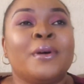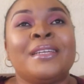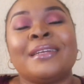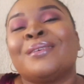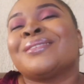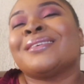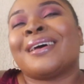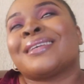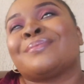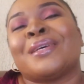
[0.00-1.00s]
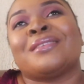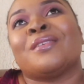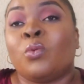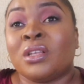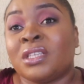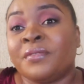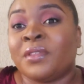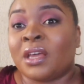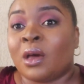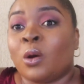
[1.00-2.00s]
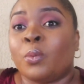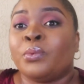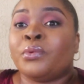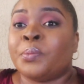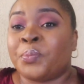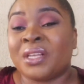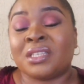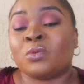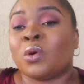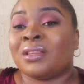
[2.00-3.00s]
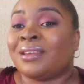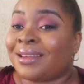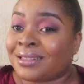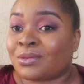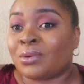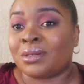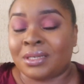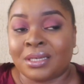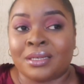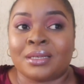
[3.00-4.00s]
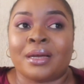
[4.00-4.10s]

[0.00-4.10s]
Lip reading: But then I'll still ask myself, what if the help repeats what the last one did?